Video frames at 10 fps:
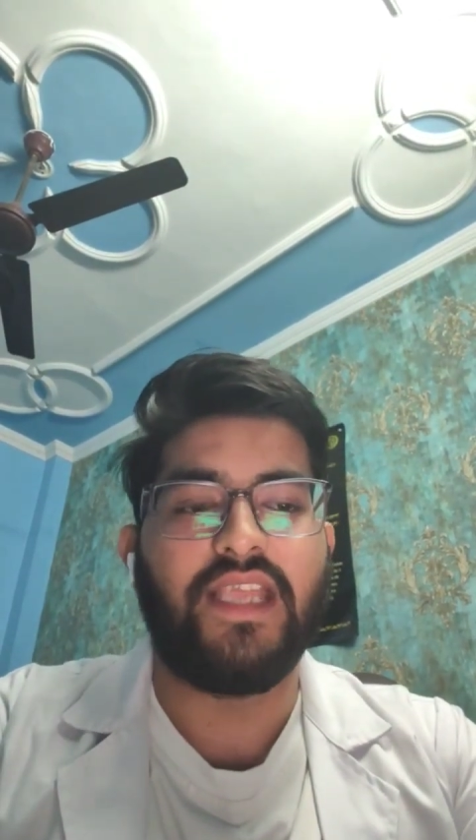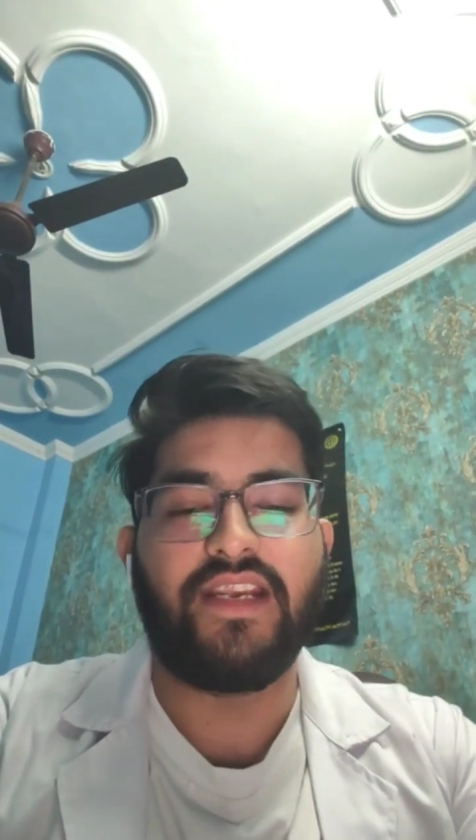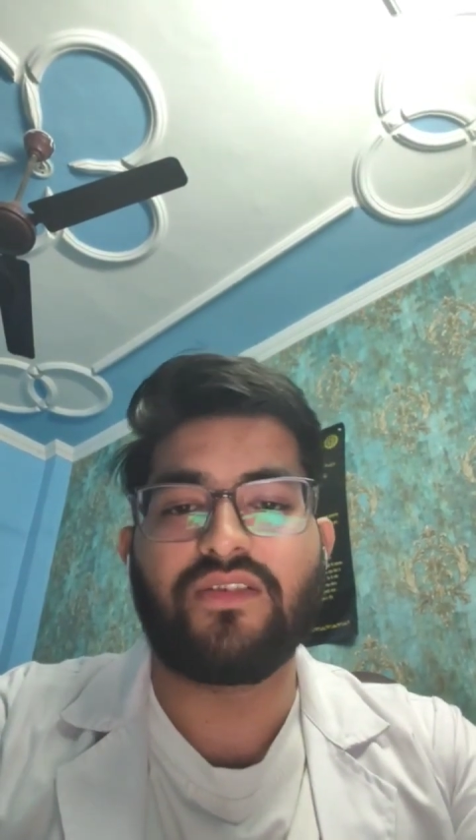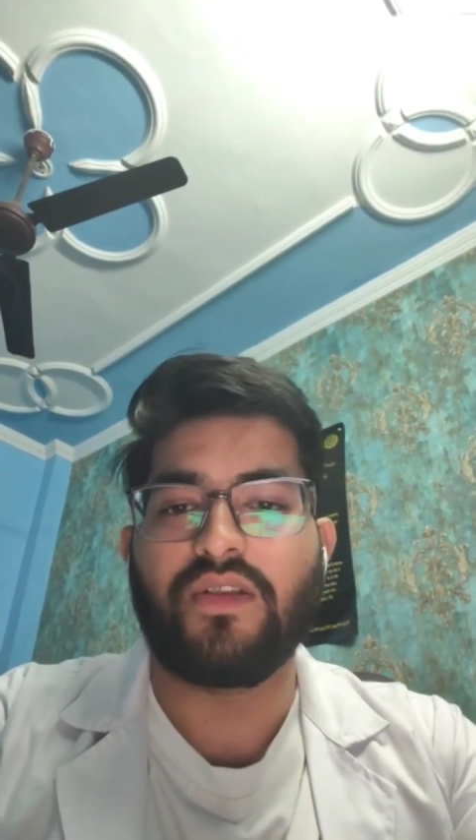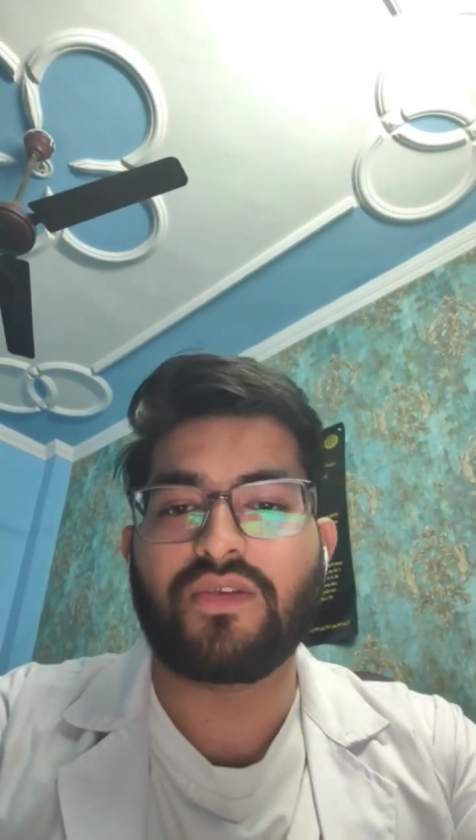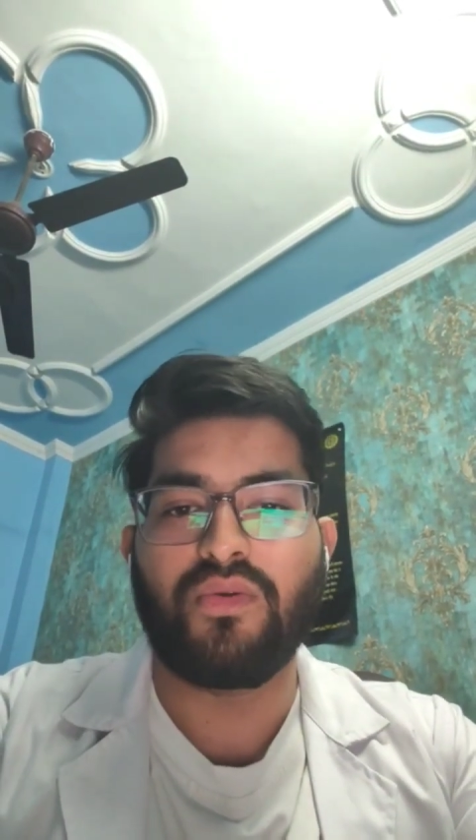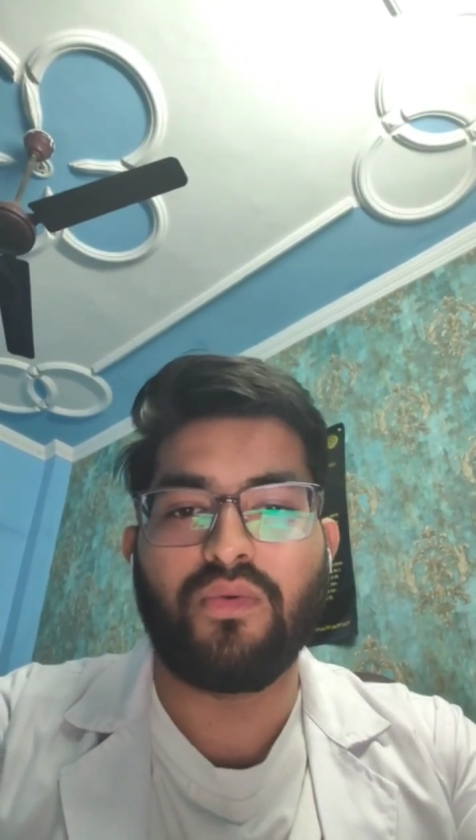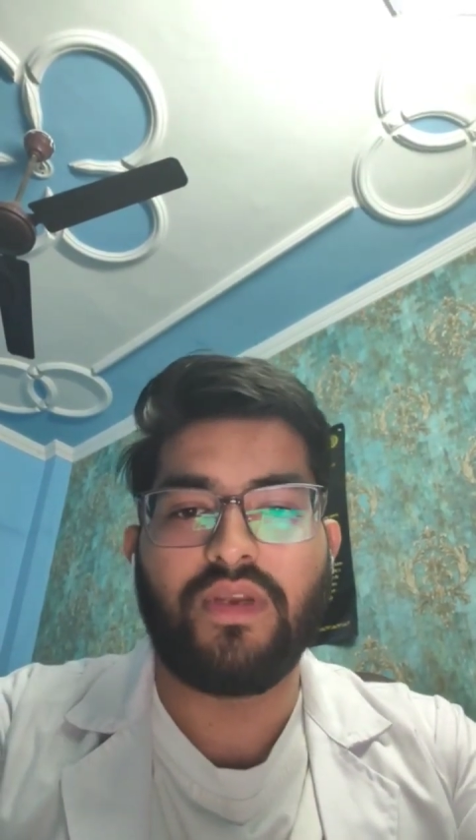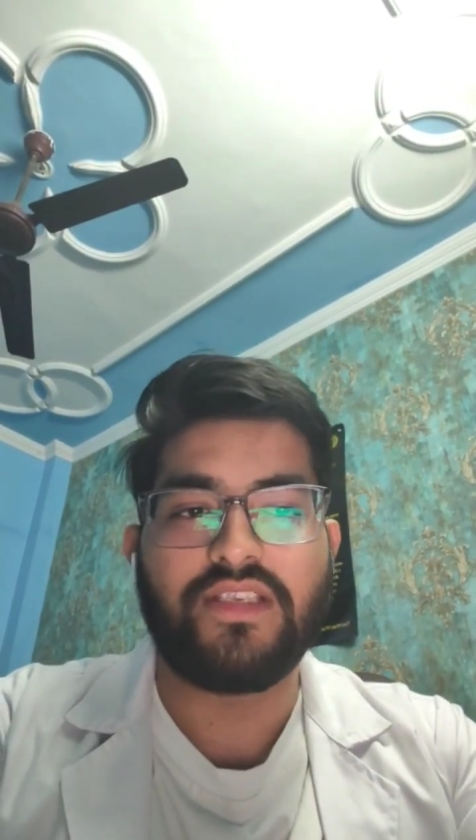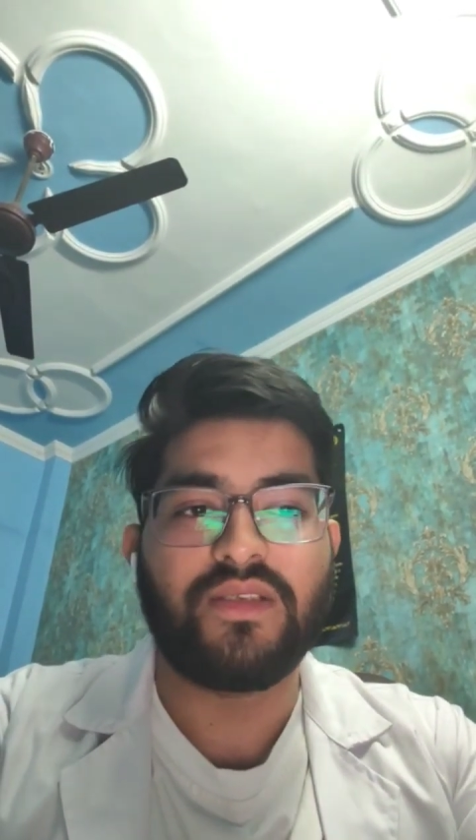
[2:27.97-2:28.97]
that is also
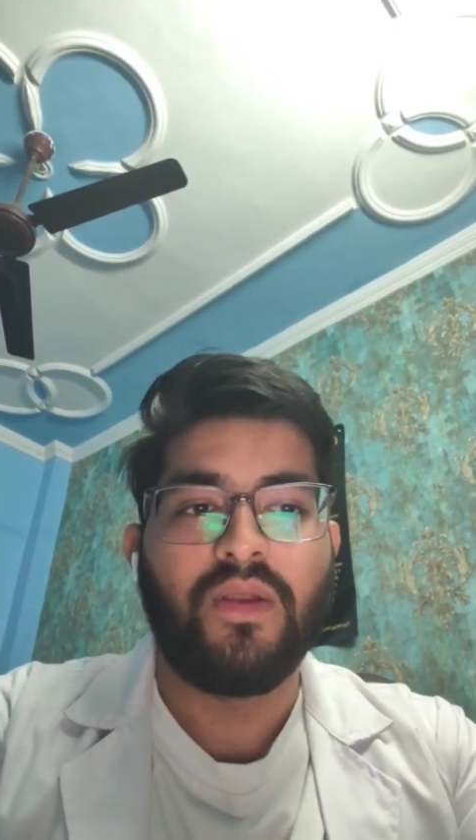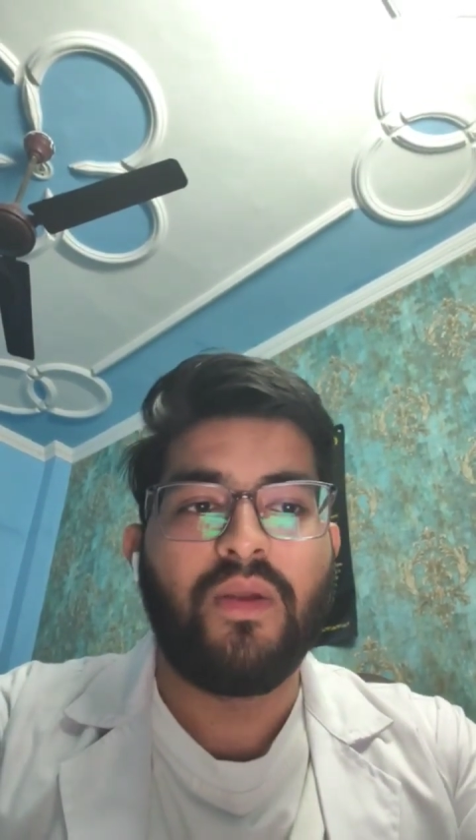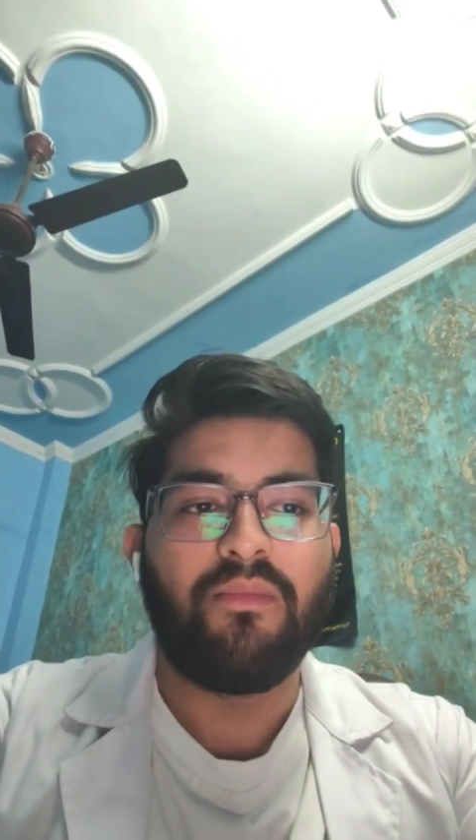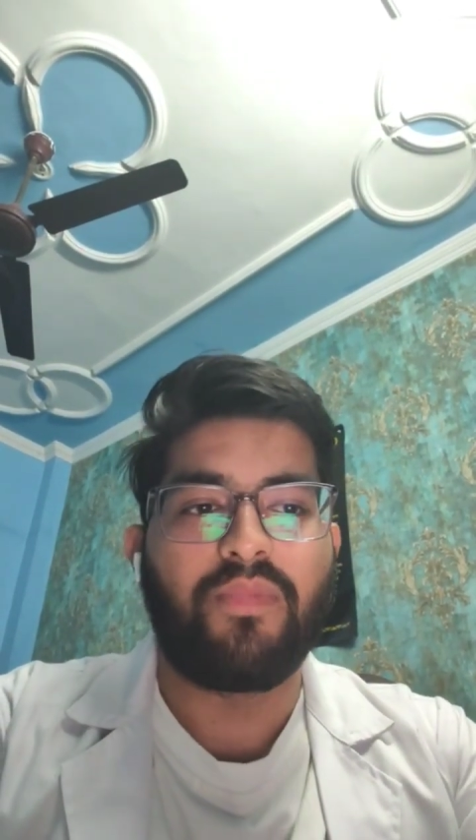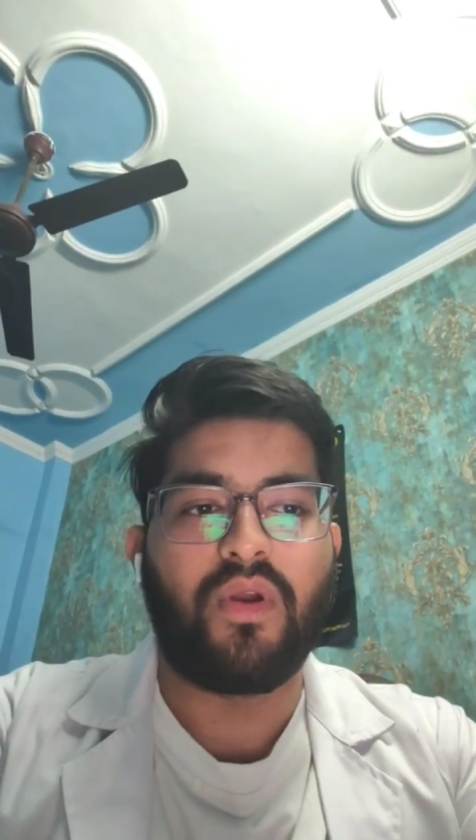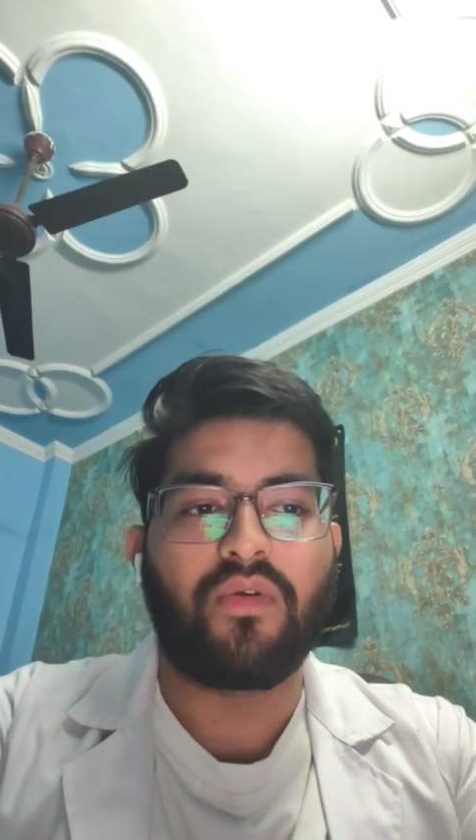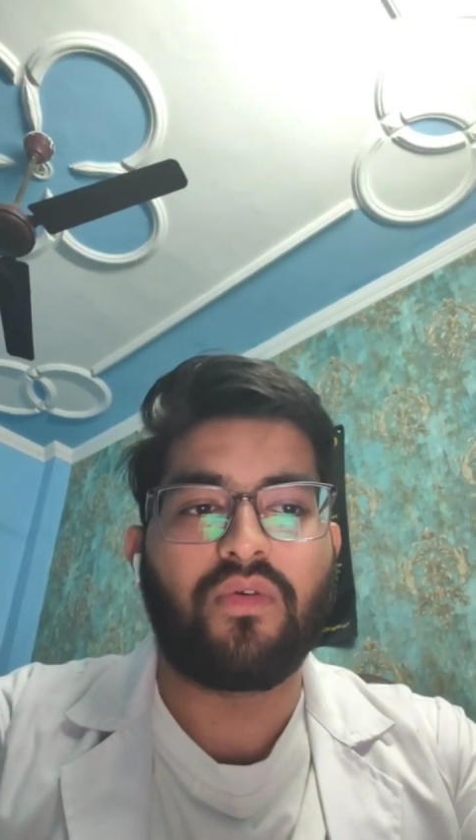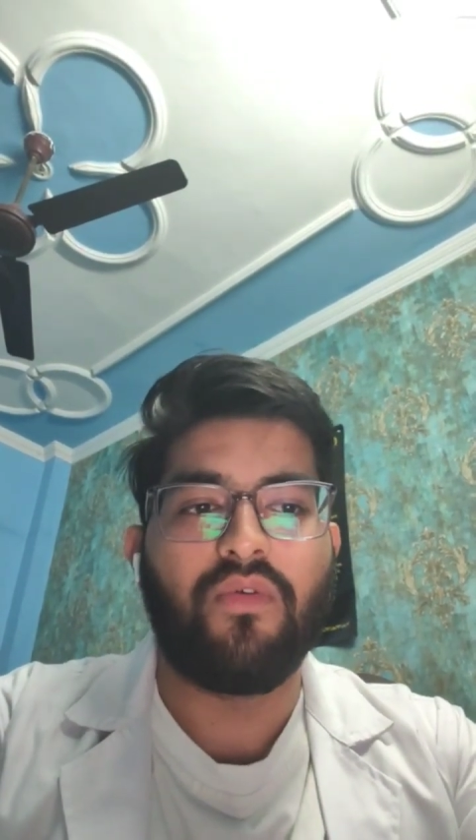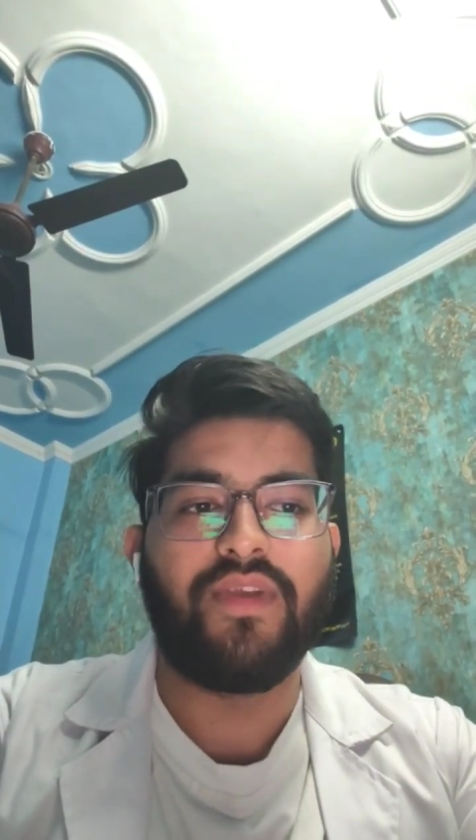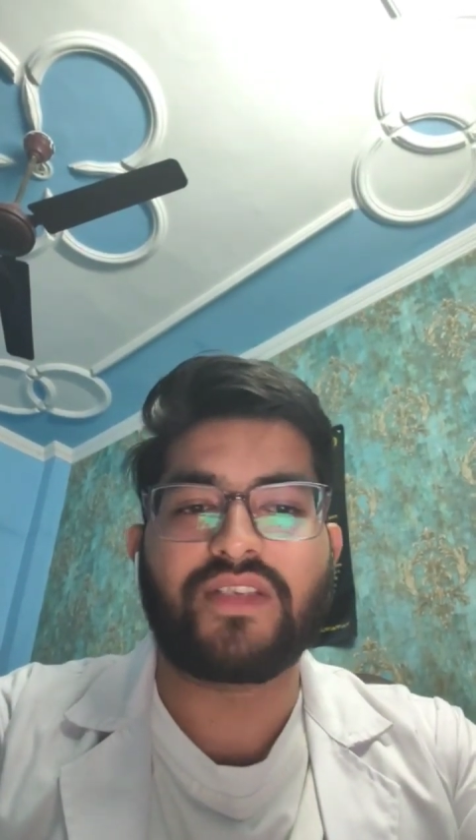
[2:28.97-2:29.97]
known as
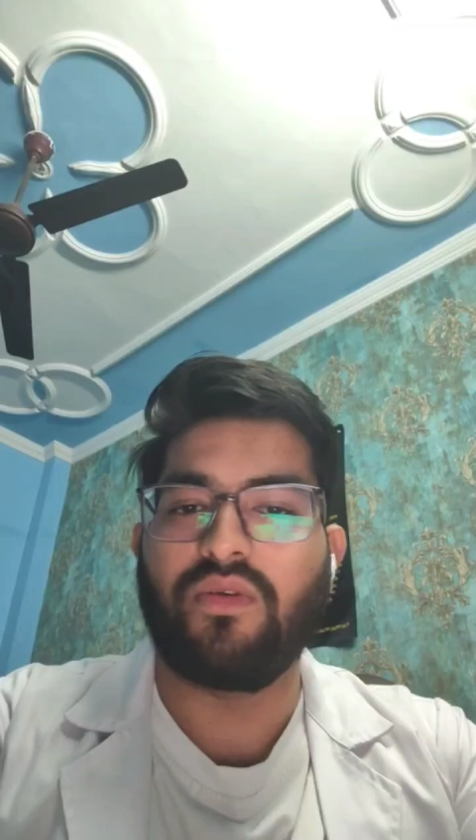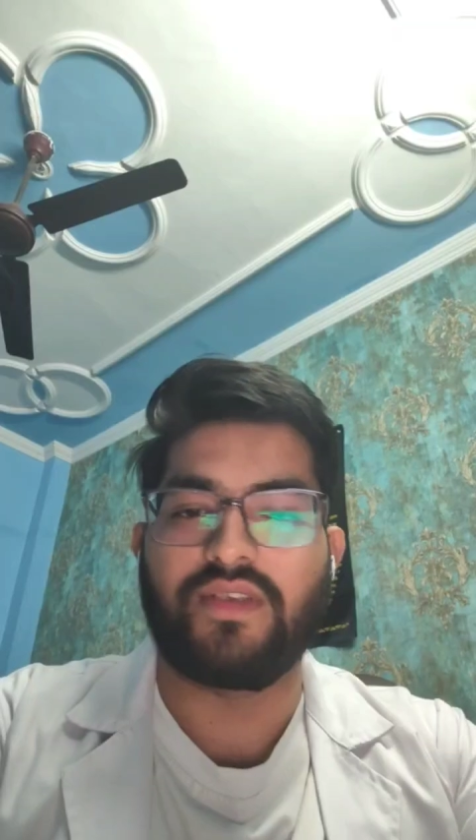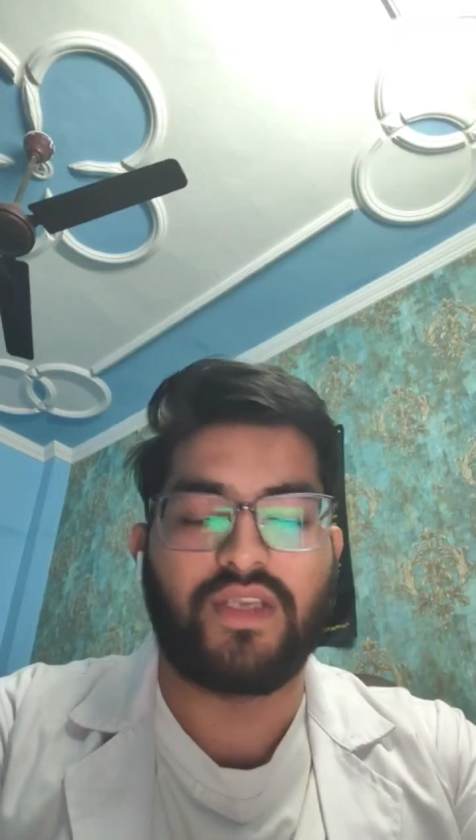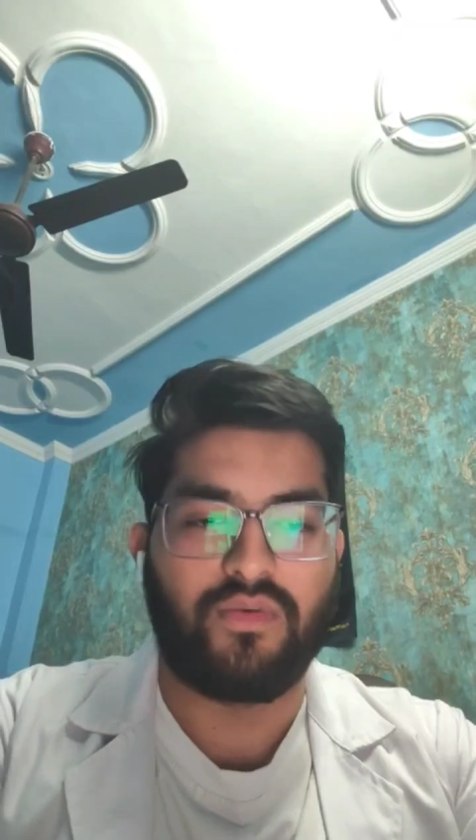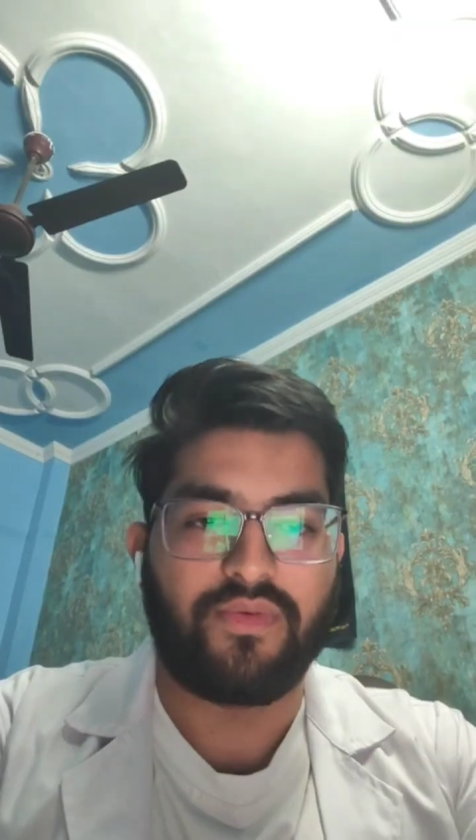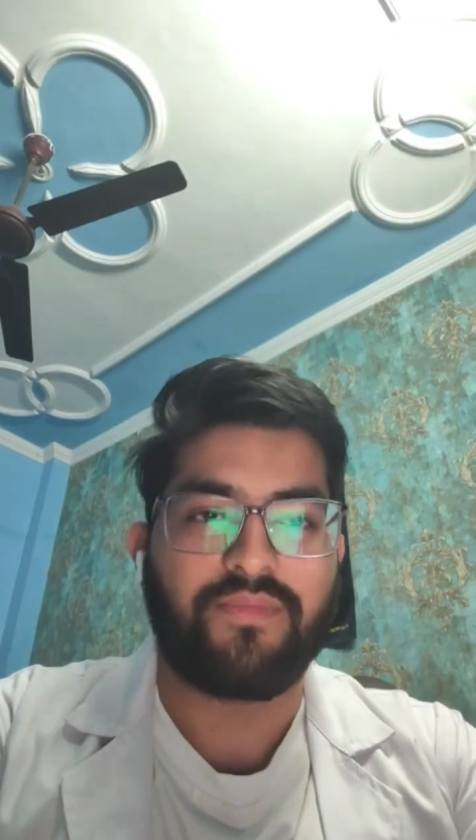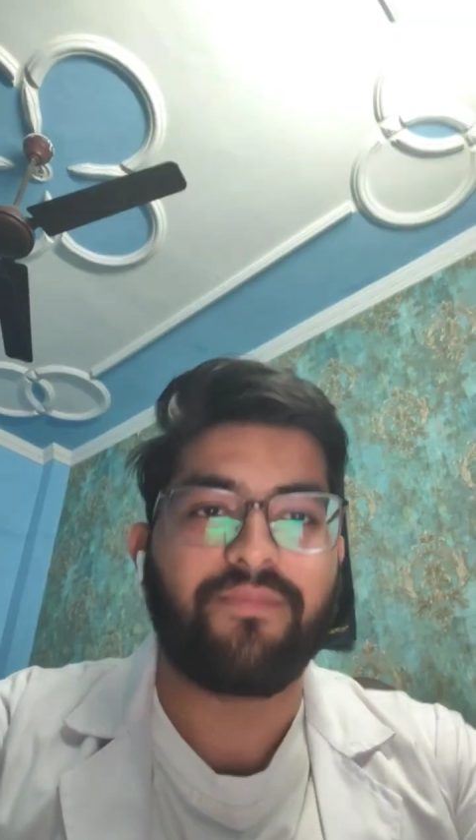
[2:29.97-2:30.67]
bronchovascular sound.